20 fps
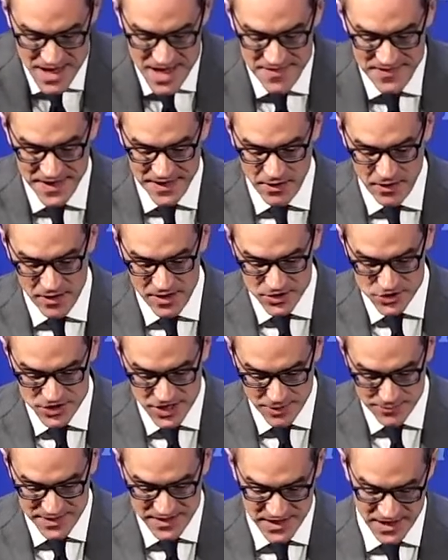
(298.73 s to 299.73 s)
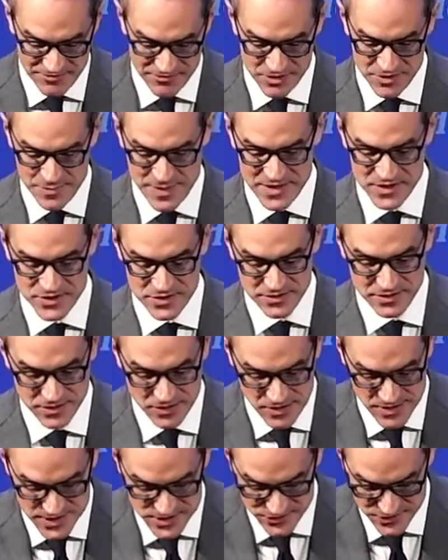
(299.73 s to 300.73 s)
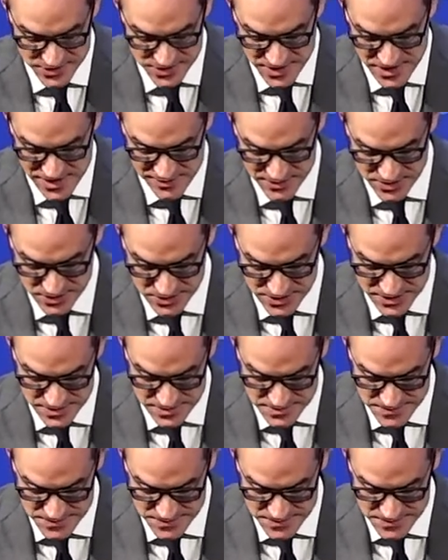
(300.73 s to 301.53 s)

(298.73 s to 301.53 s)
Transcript: that all shall be governed by certain laws for the common good.